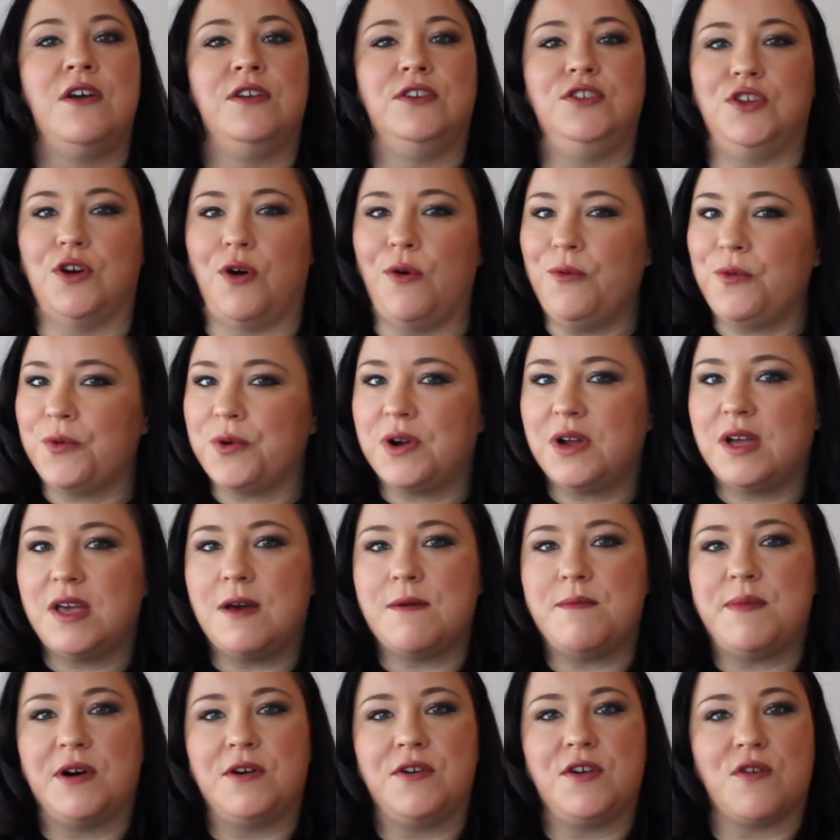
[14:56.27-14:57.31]
Don't worry
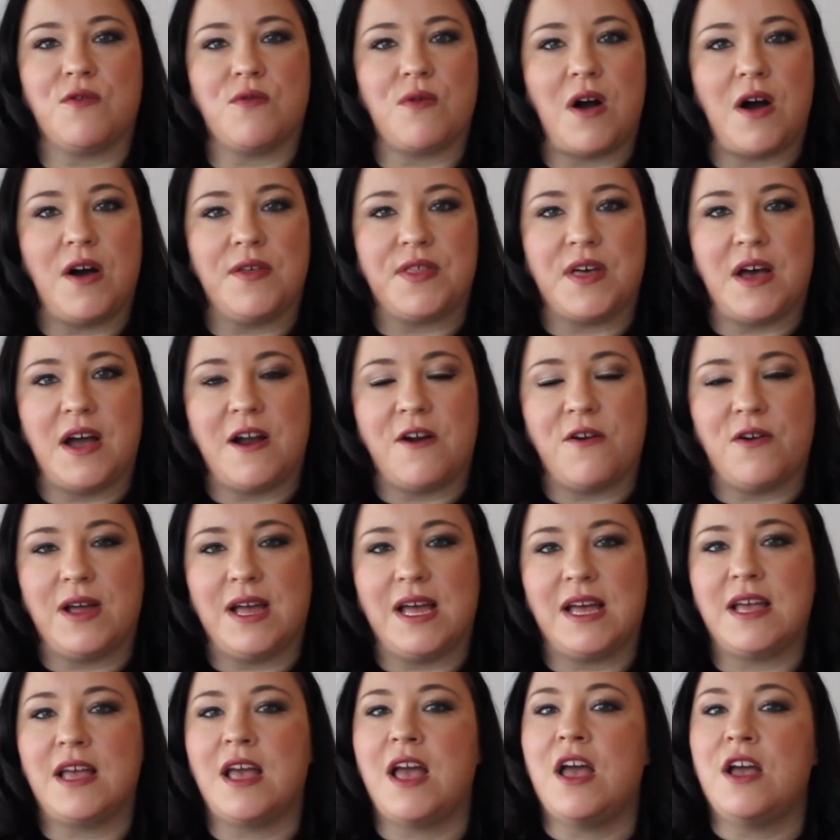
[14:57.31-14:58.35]
about your Roth
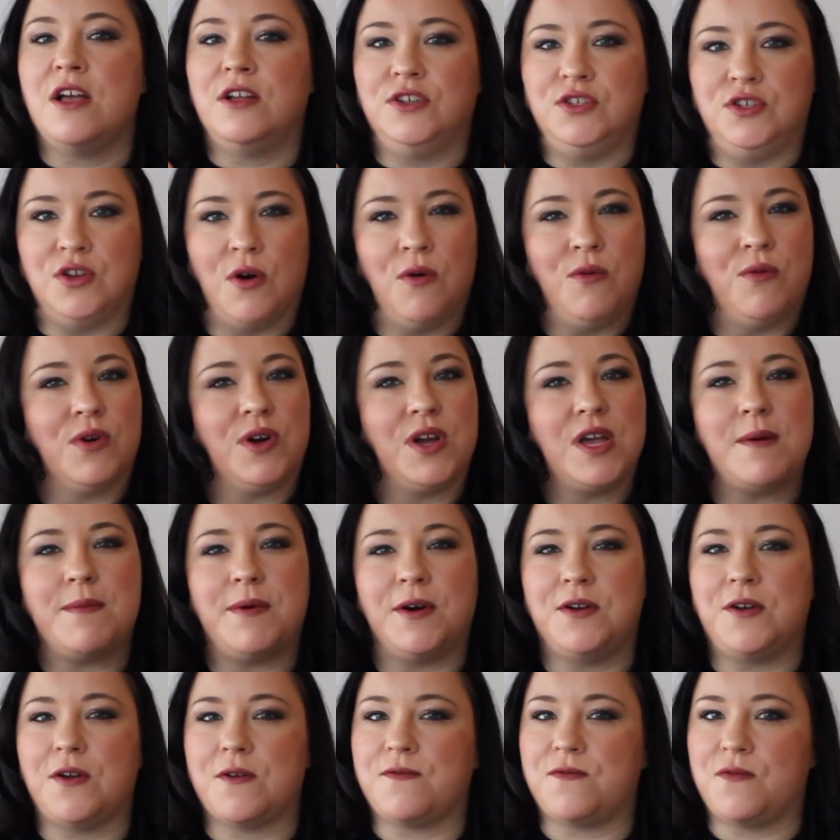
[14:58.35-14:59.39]
IRA. Don't worry
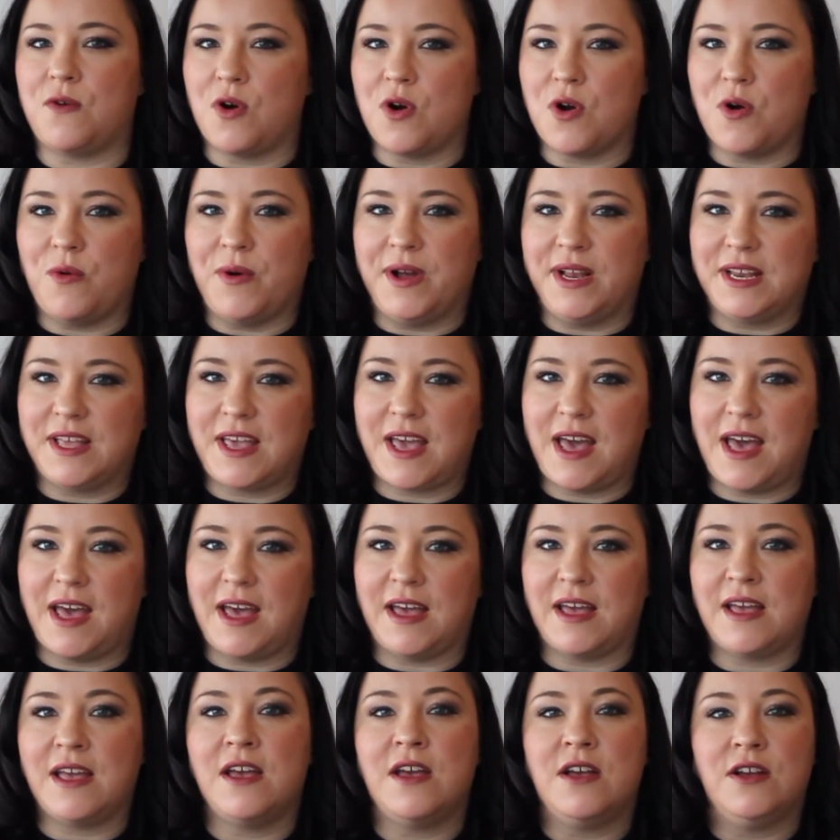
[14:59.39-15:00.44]
about your
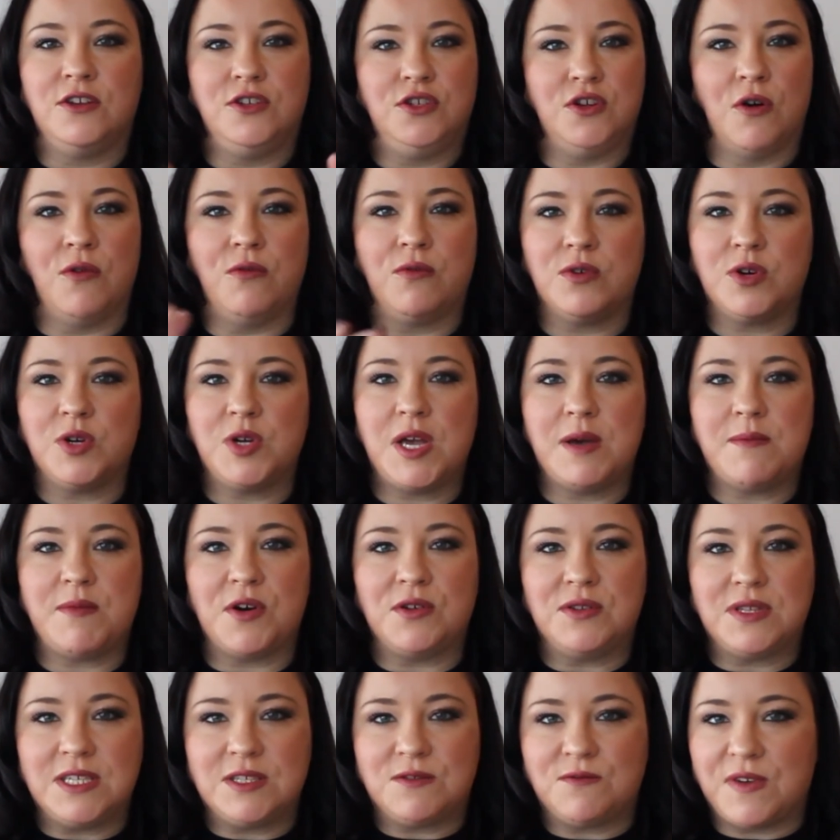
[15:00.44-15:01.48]
401k. Don't worry
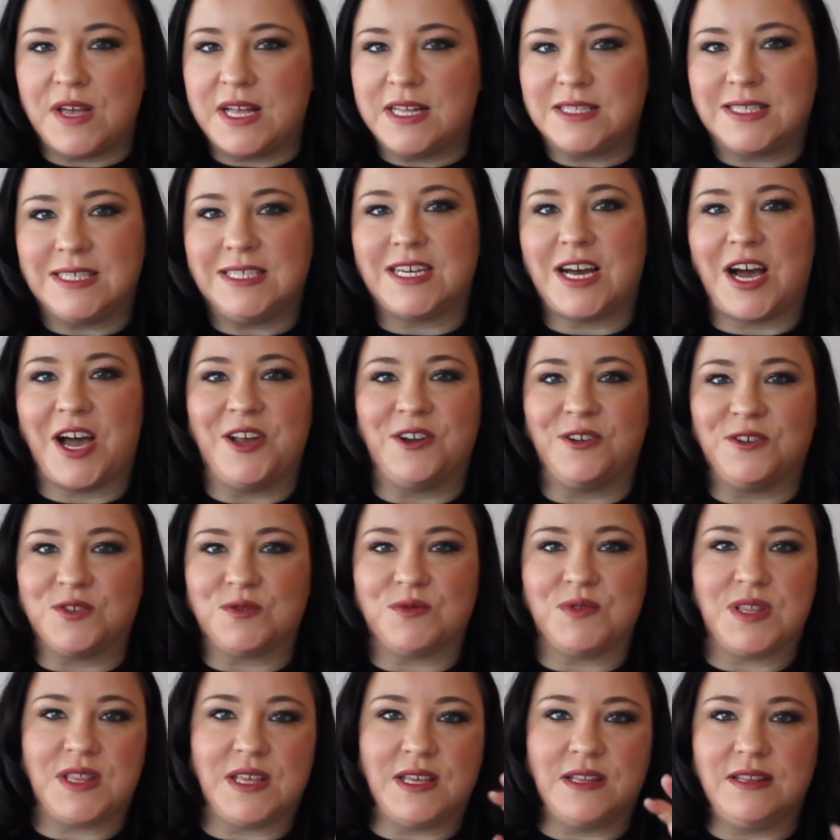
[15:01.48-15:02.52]
about these fancy titles
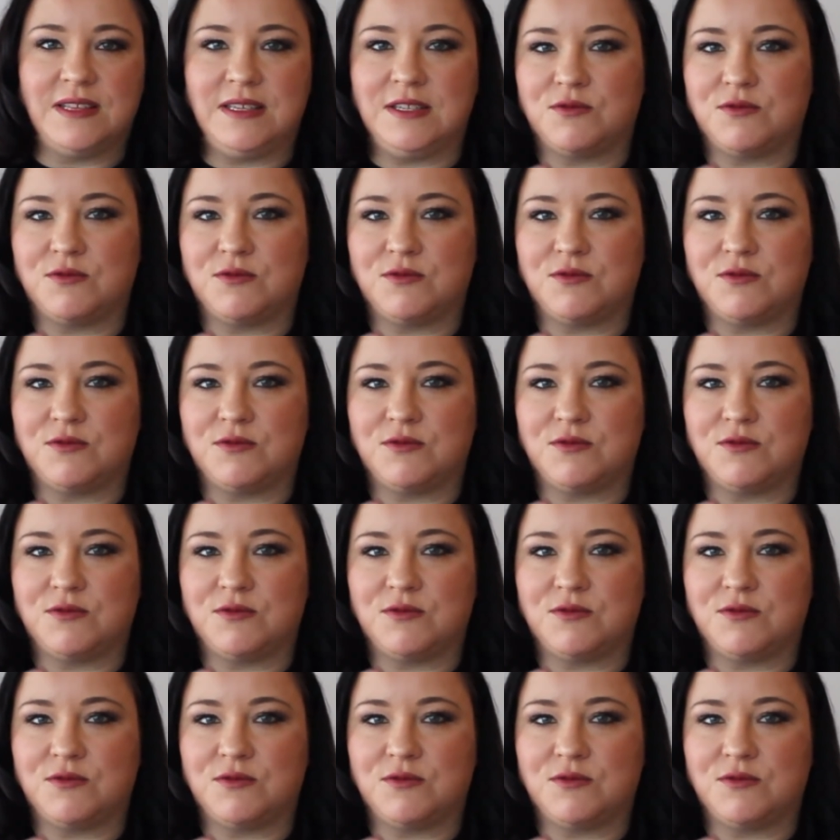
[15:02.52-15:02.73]
within these